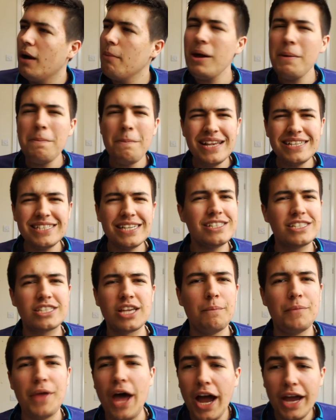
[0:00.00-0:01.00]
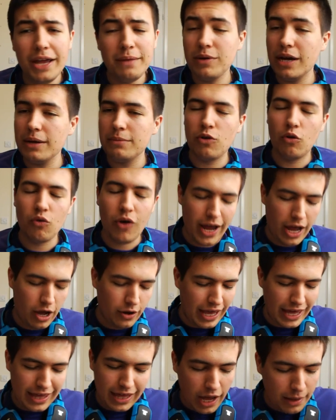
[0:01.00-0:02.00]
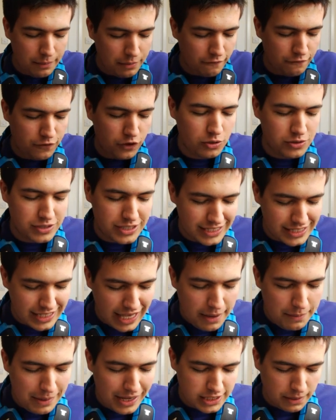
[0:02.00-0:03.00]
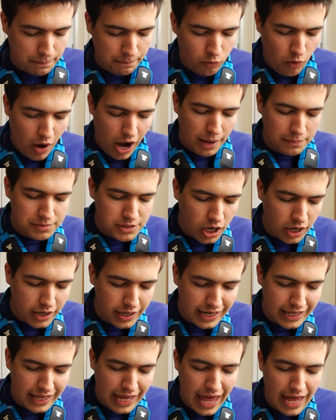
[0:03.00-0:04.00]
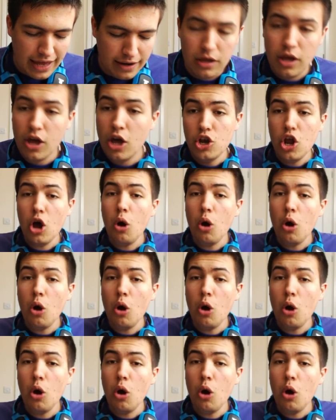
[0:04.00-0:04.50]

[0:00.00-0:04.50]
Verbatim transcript: Am I missing something? I'm right, okay, I'm confused. This game isn't. I'm starting again.